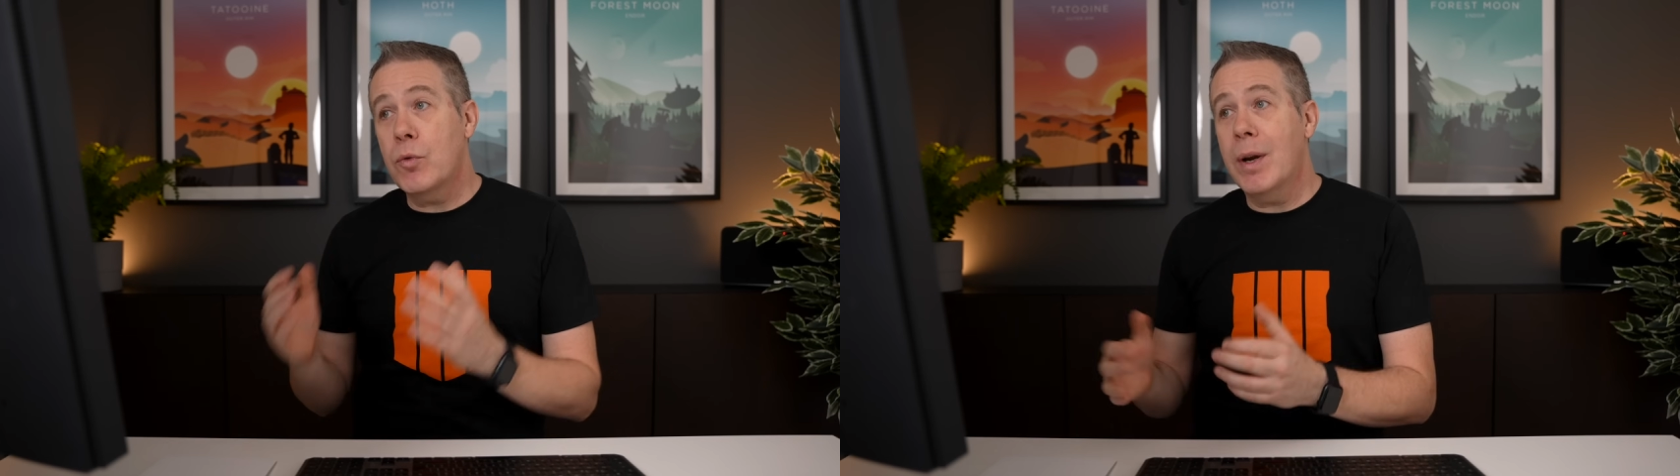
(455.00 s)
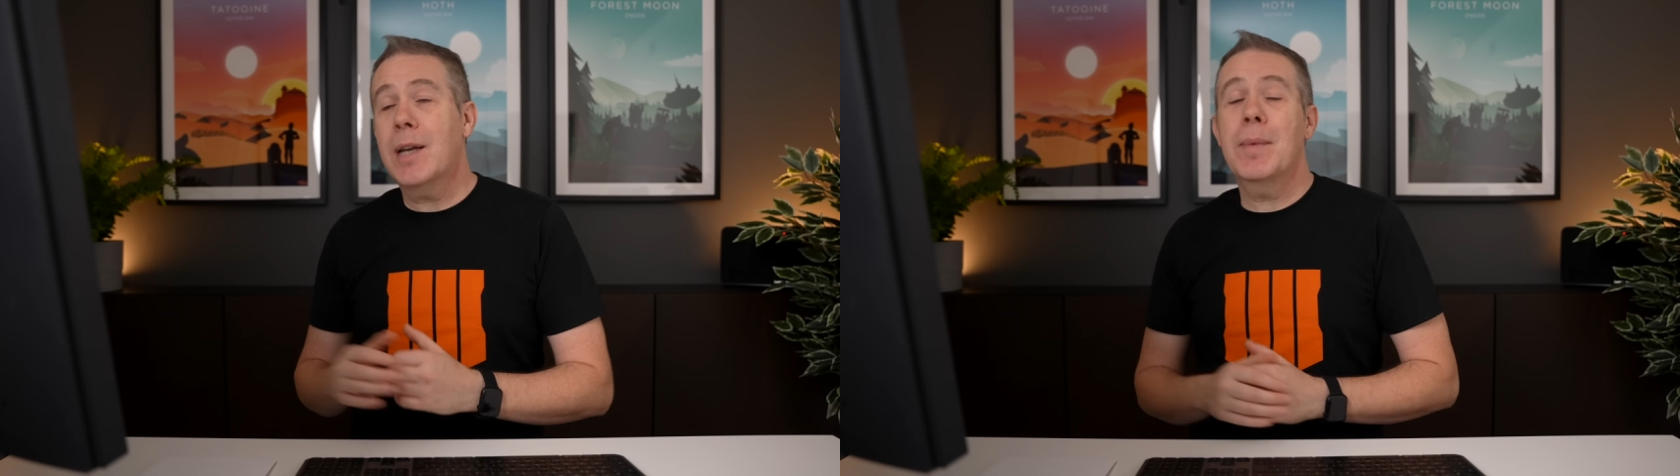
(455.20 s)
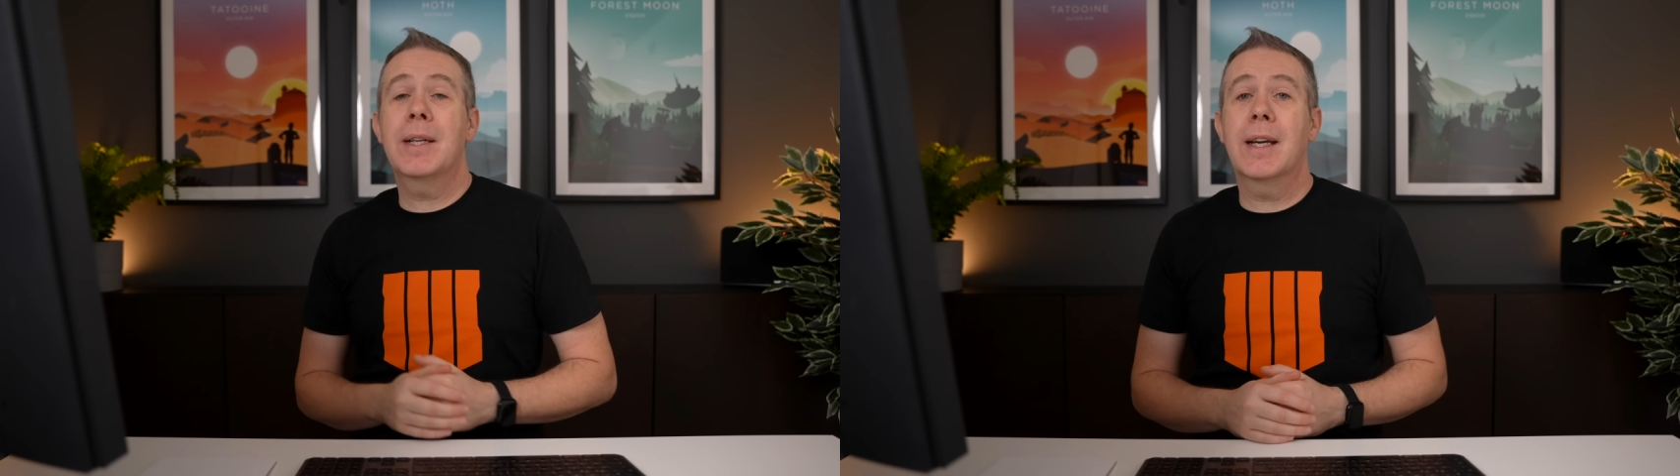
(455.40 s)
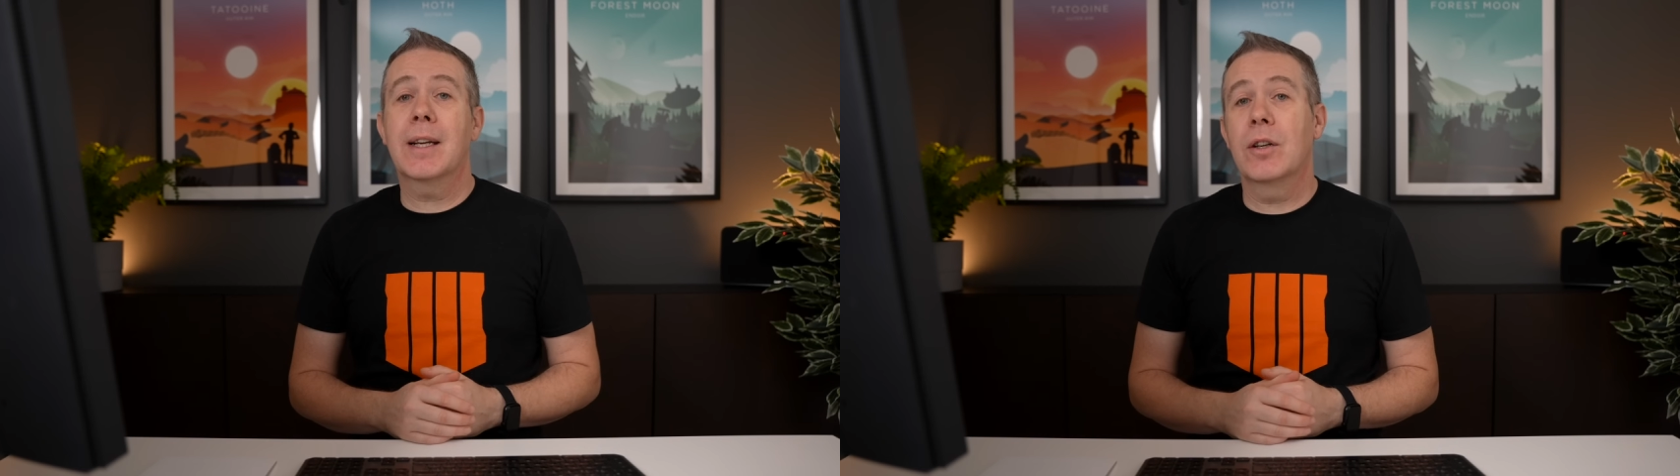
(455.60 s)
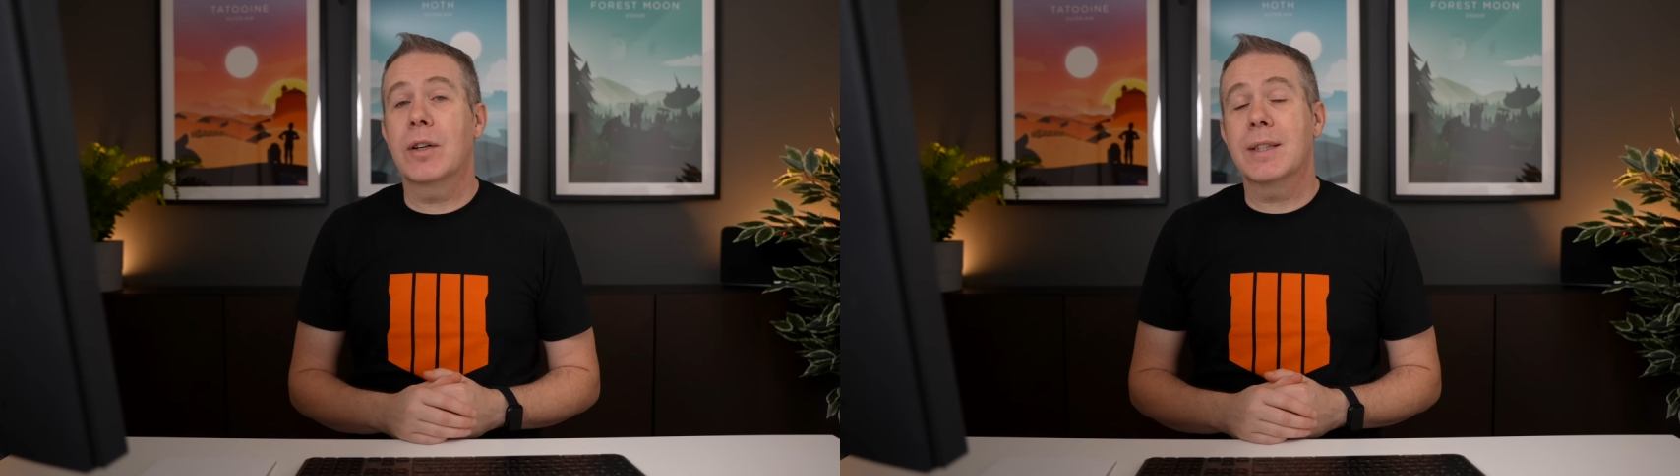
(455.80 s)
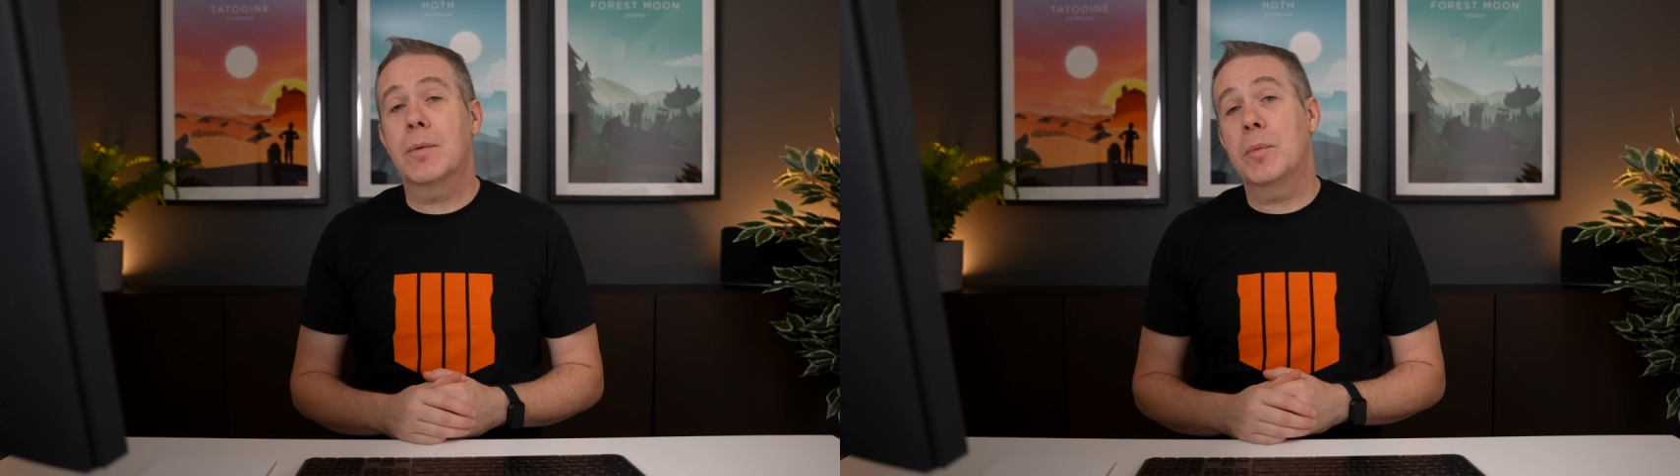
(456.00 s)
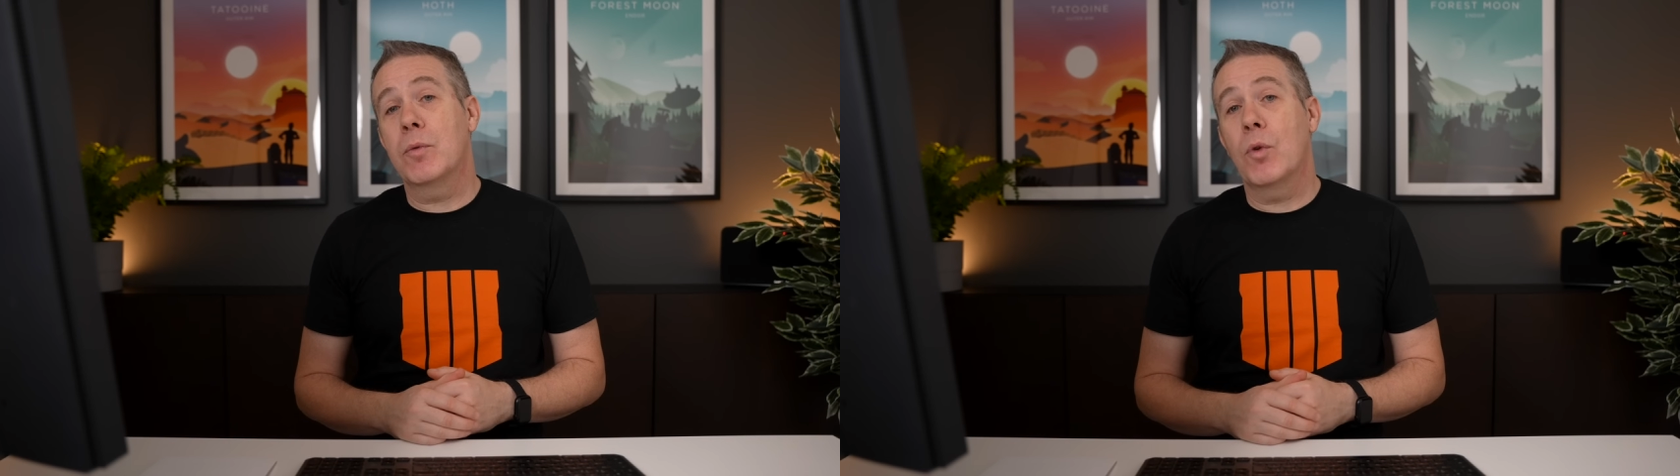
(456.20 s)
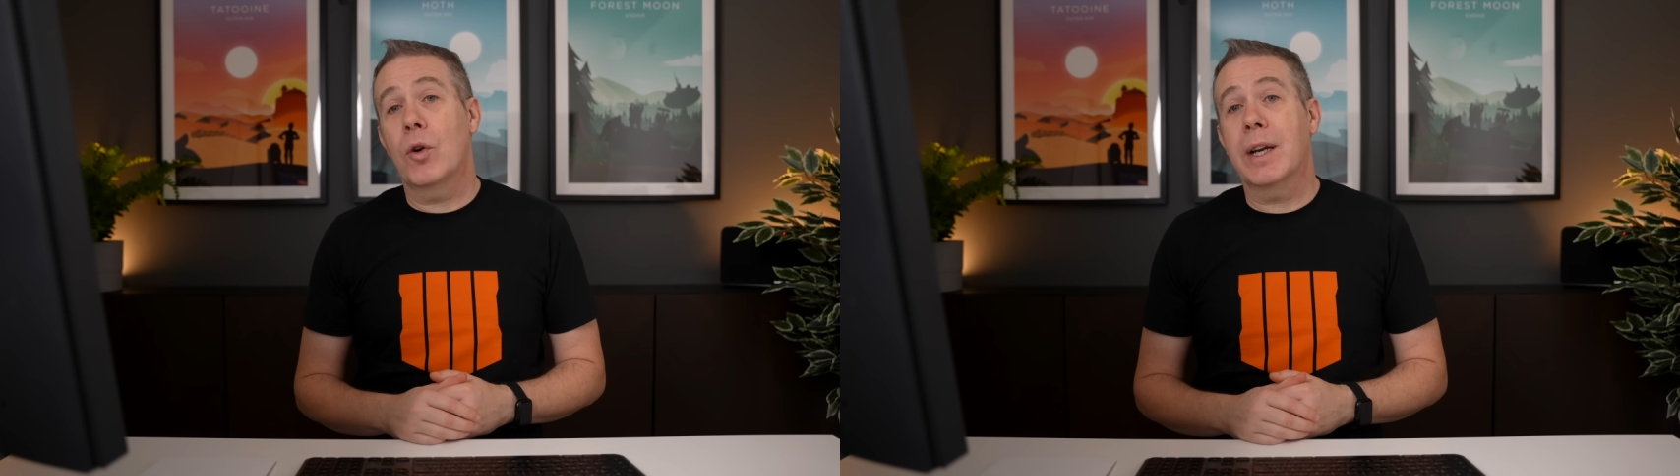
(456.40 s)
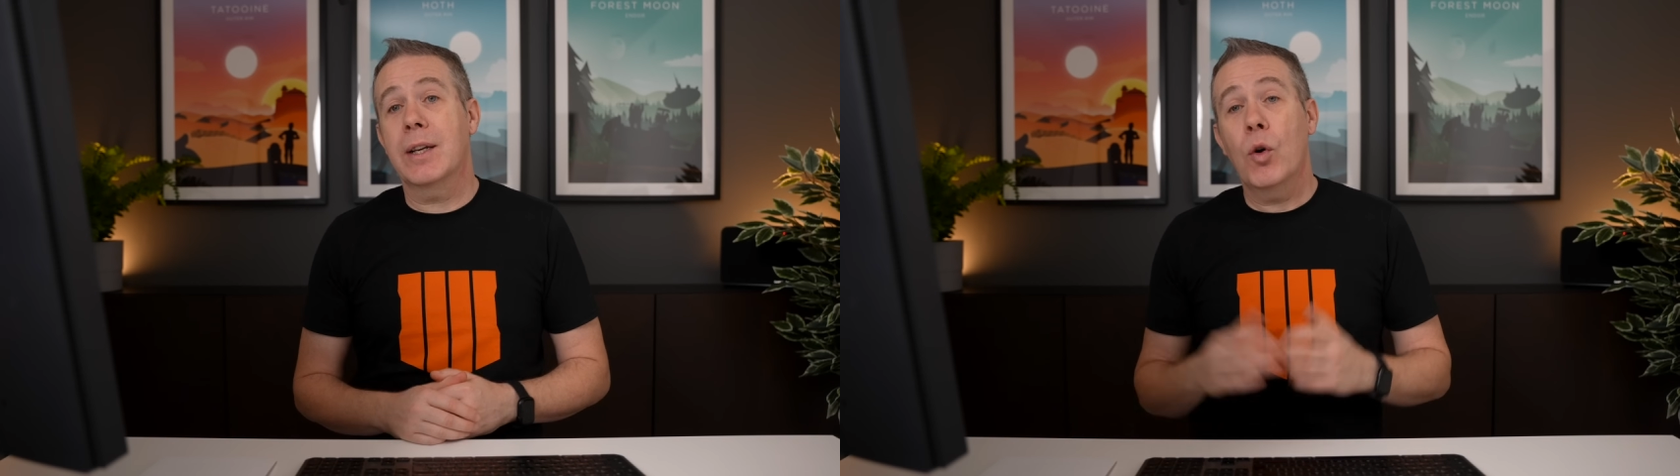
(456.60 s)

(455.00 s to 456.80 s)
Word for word: I'd recommend taking a look at WP Rocket